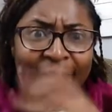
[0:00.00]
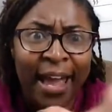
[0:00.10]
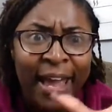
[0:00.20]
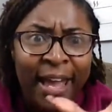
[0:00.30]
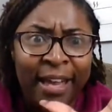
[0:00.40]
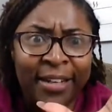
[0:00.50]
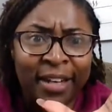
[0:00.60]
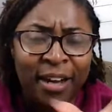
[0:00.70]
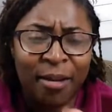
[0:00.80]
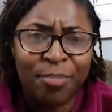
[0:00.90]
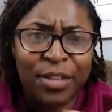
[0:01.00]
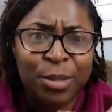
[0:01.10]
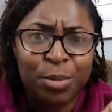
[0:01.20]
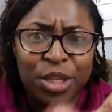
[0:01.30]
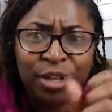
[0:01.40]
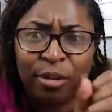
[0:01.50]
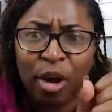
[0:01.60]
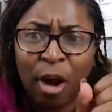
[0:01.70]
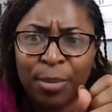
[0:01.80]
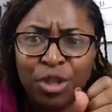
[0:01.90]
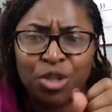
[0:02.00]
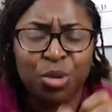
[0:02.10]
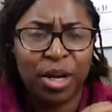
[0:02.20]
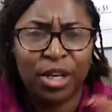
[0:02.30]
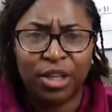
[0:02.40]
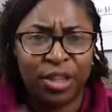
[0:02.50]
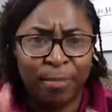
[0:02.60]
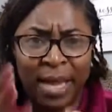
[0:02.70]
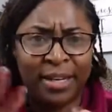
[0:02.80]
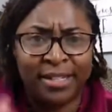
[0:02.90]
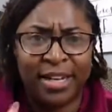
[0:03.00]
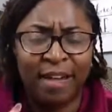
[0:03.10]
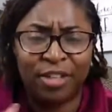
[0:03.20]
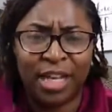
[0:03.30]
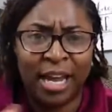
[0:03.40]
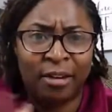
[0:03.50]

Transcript: And this particular garbage truck, the man doesn't have to get out.